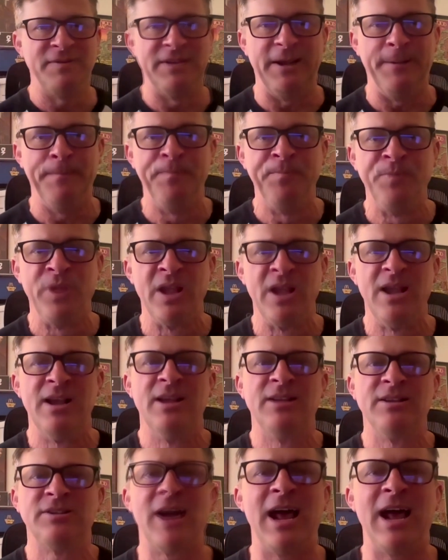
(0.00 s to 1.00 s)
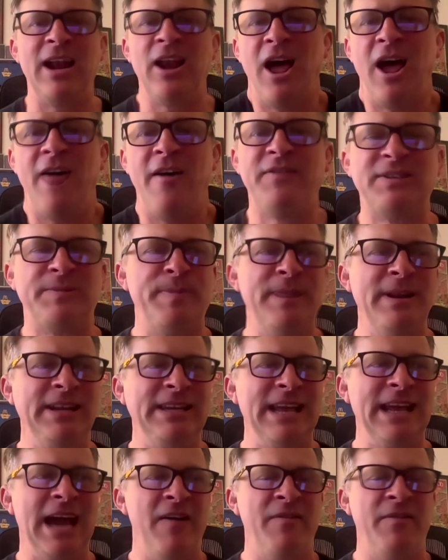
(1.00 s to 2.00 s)
it. So I love spending
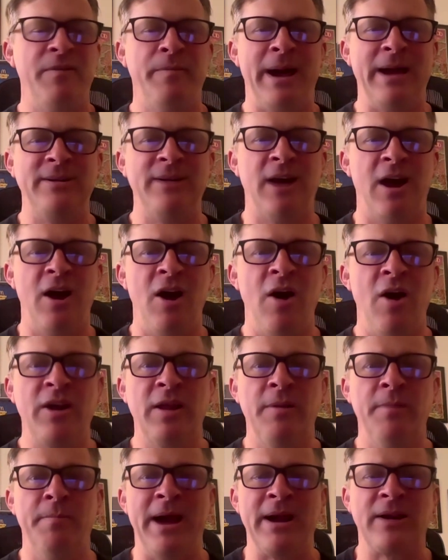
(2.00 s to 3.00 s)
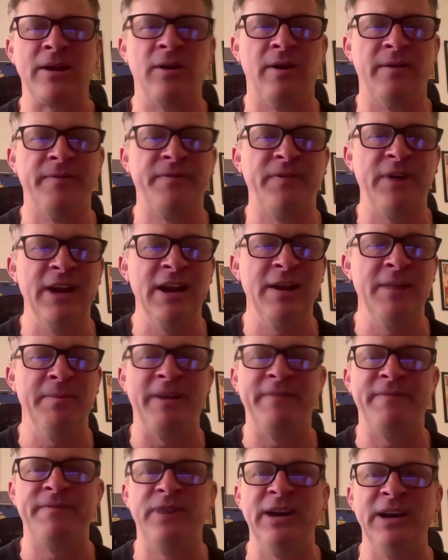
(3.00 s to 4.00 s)
time with my dog and my girlfriend and
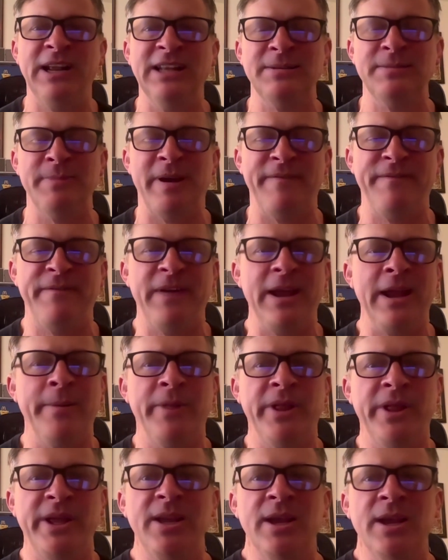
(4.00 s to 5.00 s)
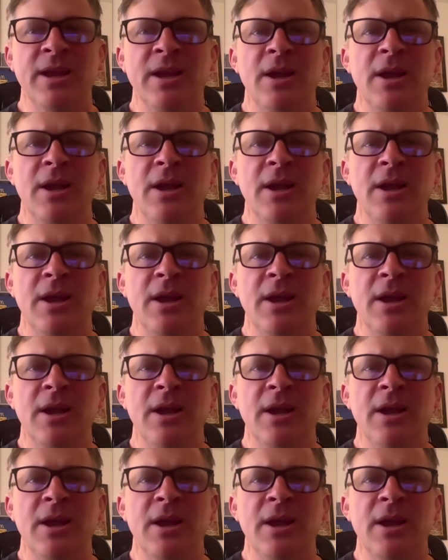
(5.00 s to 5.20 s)
my friends and my family.